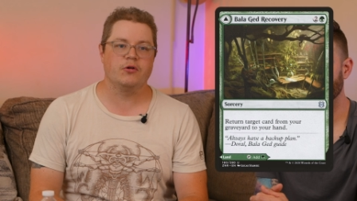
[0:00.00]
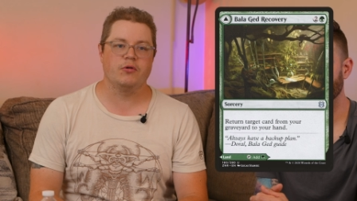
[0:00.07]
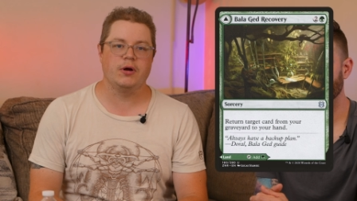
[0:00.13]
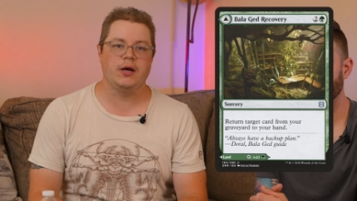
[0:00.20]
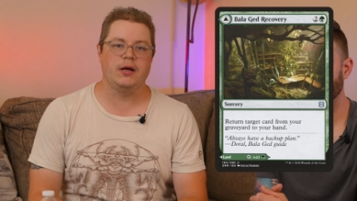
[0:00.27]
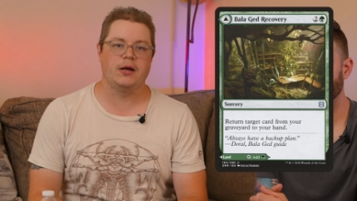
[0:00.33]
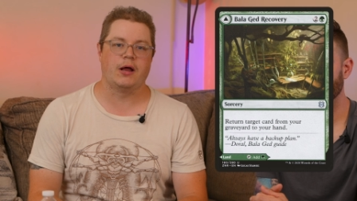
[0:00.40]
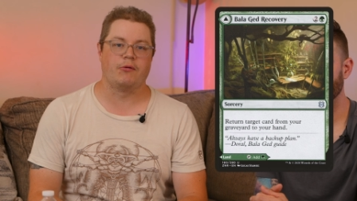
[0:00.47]

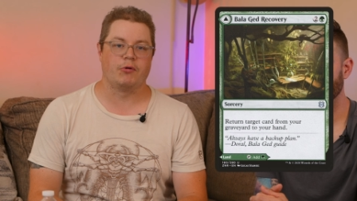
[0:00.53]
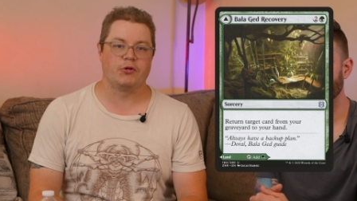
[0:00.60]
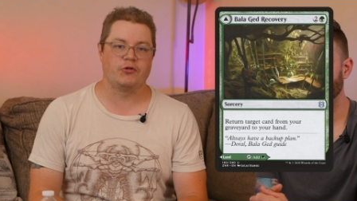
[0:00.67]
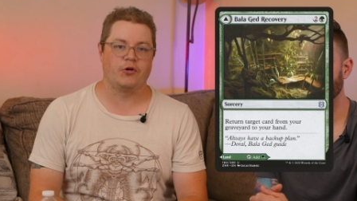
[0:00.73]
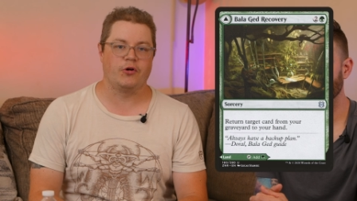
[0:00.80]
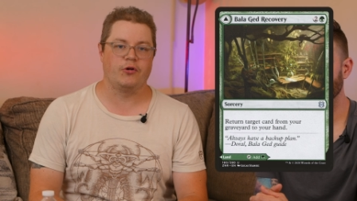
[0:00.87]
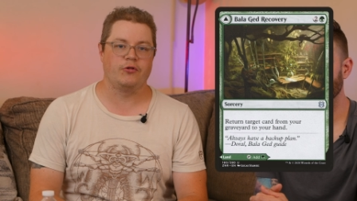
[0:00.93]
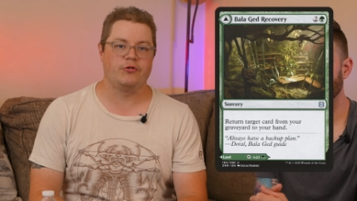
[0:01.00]
green and
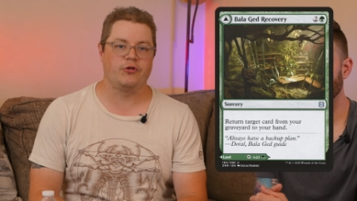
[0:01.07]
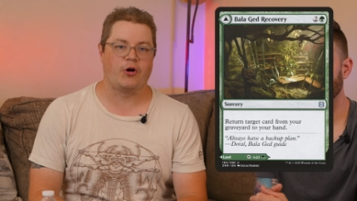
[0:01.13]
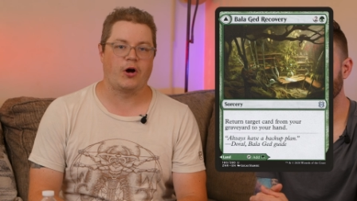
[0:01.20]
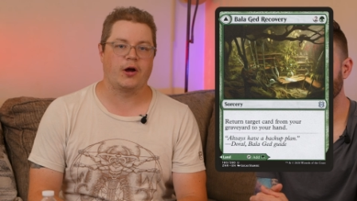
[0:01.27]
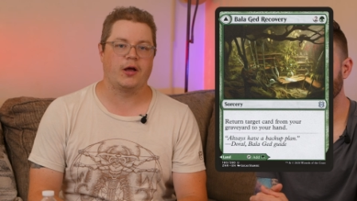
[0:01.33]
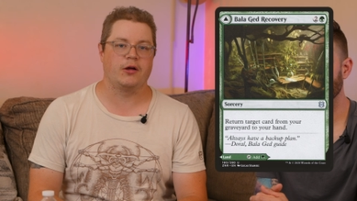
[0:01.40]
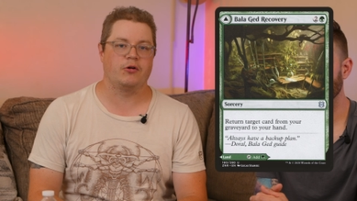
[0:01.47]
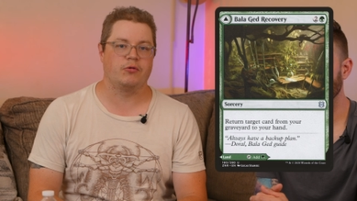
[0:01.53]
return
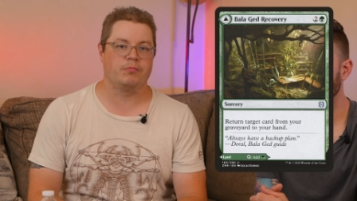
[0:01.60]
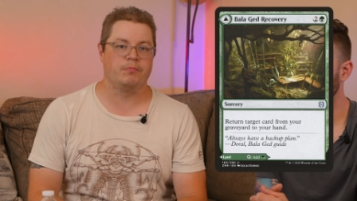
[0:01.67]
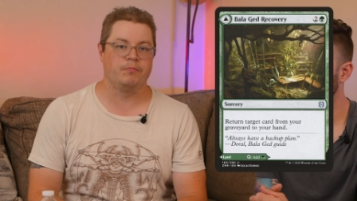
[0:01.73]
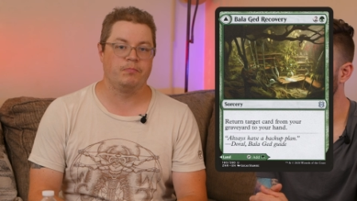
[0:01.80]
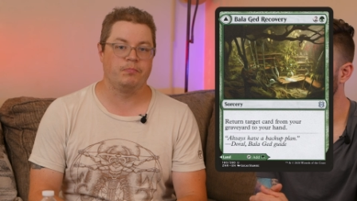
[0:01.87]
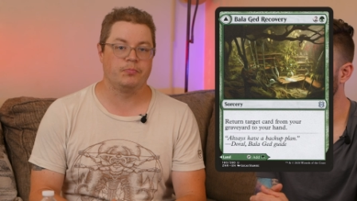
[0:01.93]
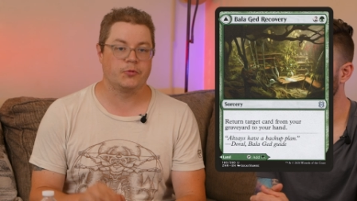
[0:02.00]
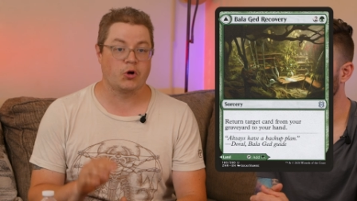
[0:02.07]
target
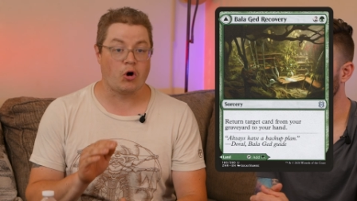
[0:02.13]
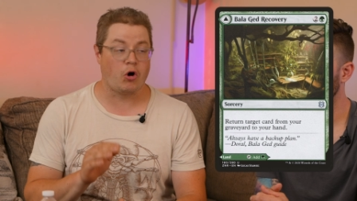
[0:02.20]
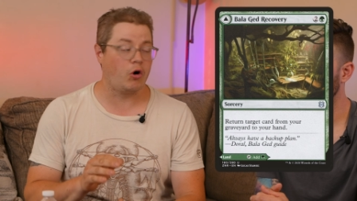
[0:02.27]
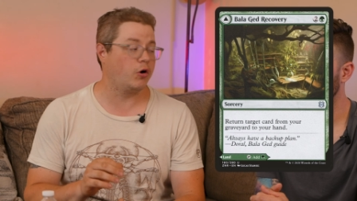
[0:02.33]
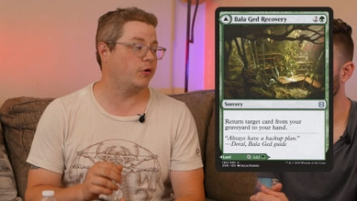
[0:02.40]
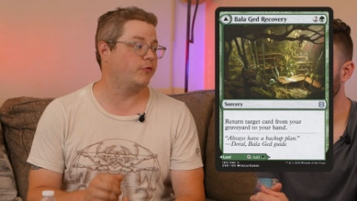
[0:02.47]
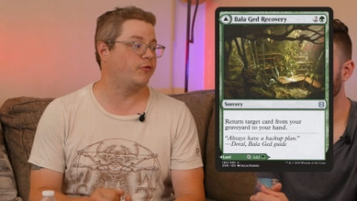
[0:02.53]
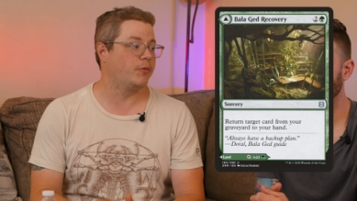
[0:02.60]

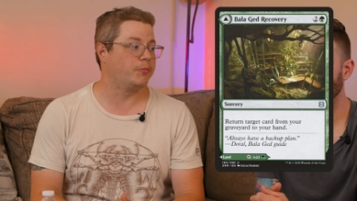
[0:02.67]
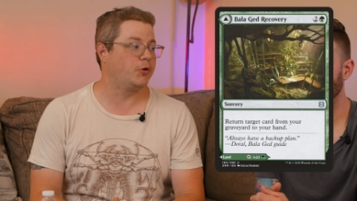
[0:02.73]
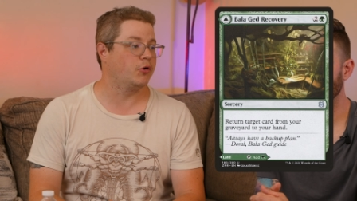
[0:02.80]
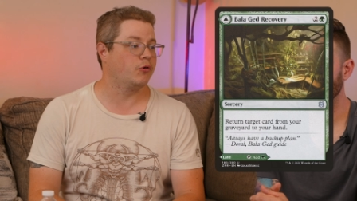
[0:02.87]
card from your